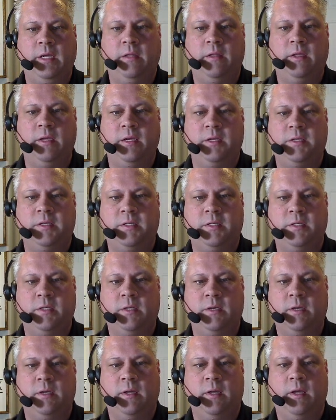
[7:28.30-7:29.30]
delete
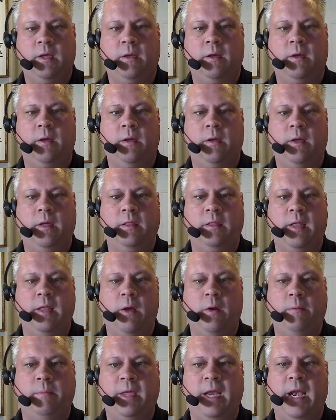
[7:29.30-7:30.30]
this, and
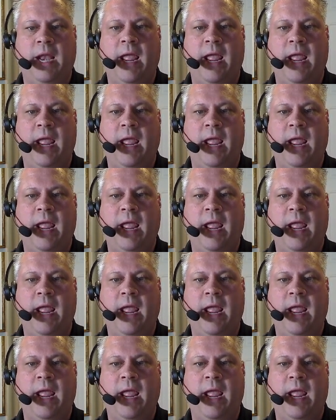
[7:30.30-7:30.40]
now